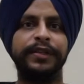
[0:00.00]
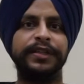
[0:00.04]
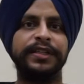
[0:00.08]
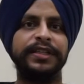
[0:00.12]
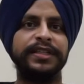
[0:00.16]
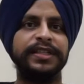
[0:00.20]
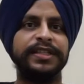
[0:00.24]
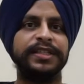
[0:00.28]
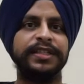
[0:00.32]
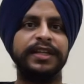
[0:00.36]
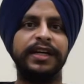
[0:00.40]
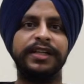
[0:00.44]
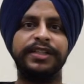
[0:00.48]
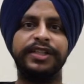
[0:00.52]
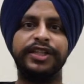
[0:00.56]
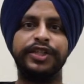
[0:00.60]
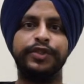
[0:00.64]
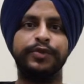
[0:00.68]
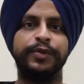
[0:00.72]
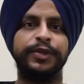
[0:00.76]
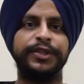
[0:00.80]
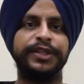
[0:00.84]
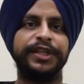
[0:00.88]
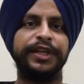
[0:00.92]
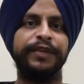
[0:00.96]
this is
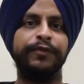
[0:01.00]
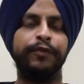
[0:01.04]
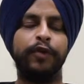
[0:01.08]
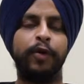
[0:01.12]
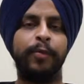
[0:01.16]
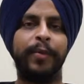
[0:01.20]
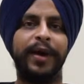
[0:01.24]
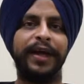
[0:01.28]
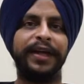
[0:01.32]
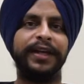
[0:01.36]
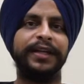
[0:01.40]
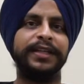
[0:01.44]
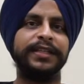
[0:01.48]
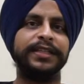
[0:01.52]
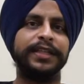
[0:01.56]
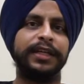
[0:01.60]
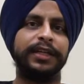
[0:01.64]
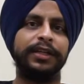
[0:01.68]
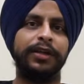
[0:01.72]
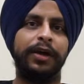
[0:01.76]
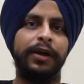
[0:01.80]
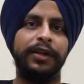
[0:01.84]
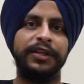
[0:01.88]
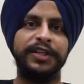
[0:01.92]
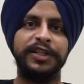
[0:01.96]
Rajeshwar Singh from Icon
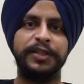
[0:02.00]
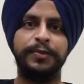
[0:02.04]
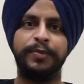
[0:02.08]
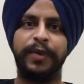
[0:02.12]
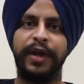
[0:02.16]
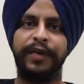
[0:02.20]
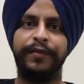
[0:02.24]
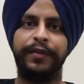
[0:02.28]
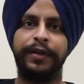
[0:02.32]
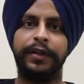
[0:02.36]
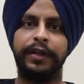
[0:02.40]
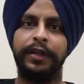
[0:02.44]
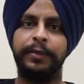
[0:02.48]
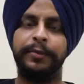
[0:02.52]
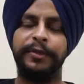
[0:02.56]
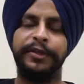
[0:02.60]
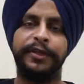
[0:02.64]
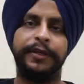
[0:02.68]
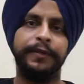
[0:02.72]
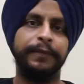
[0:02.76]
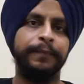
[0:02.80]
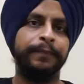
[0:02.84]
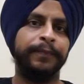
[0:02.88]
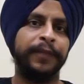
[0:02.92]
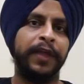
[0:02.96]
Technologies Private
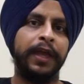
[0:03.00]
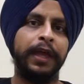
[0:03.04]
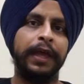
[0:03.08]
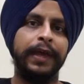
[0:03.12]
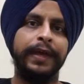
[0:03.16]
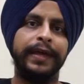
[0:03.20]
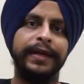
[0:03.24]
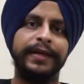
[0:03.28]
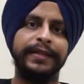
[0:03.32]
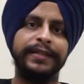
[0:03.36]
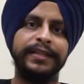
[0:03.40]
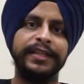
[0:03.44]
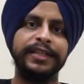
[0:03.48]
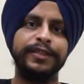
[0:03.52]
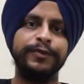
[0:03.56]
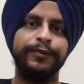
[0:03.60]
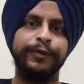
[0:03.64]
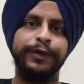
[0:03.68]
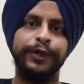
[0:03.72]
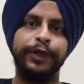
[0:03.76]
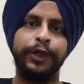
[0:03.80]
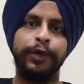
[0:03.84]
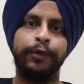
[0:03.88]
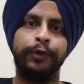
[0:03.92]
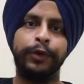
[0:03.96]
Limited. In this
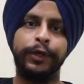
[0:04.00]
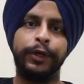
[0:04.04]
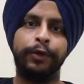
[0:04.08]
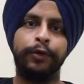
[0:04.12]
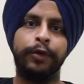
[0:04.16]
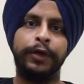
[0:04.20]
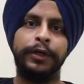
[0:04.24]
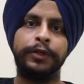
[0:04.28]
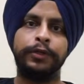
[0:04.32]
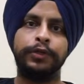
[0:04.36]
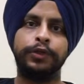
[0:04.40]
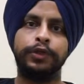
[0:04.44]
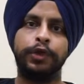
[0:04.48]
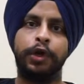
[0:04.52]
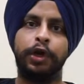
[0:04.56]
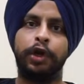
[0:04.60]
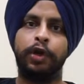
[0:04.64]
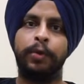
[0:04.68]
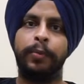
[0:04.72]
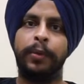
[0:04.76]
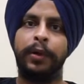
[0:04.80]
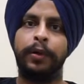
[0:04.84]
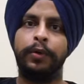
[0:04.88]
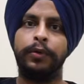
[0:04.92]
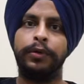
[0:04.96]
video, we are going to talk
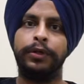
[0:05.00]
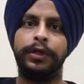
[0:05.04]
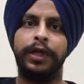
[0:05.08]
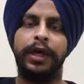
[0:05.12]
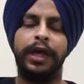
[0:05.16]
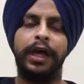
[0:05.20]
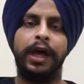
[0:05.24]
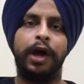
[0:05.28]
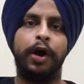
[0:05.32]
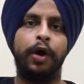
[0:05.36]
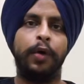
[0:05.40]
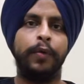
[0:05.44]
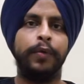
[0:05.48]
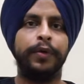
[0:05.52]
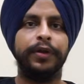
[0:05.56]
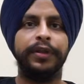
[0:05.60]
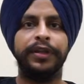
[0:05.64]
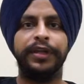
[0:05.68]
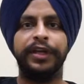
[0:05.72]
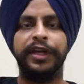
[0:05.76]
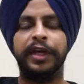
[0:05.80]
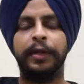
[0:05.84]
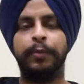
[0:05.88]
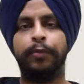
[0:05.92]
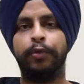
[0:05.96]
about
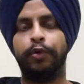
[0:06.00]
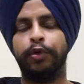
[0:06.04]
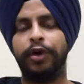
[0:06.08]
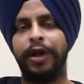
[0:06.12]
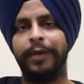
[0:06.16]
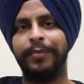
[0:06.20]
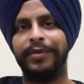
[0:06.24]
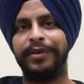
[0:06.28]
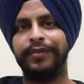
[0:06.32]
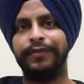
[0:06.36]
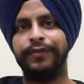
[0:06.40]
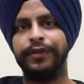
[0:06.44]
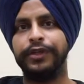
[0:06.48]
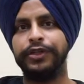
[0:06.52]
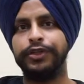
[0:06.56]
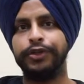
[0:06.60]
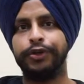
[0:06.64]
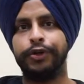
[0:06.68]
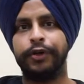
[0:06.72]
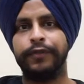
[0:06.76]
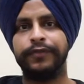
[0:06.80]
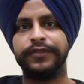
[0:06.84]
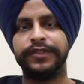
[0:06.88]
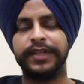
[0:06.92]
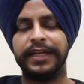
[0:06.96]
over-the-air programming feature
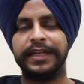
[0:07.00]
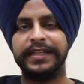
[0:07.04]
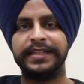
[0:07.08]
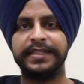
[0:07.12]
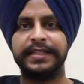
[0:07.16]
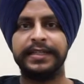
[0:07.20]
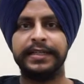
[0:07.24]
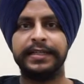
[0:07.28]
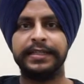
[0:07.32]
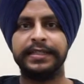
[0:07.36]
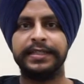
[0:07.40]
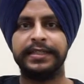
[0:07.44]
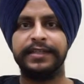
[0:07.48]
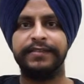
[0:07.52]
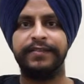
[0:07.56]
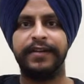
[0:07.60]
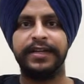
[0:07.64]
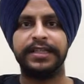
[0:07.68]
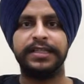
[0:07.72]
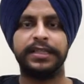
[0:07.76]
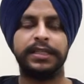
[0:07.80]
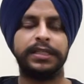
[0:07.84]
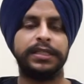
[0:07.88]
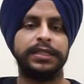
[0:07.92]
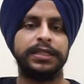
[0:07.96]
of SENSEnuts
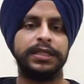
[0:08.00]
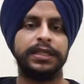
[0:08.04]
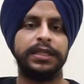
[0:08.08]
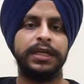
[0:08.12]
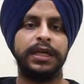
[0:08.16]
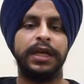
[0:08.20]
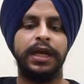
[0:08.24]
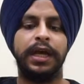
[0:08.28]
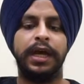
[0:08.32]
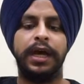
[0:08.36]
devices.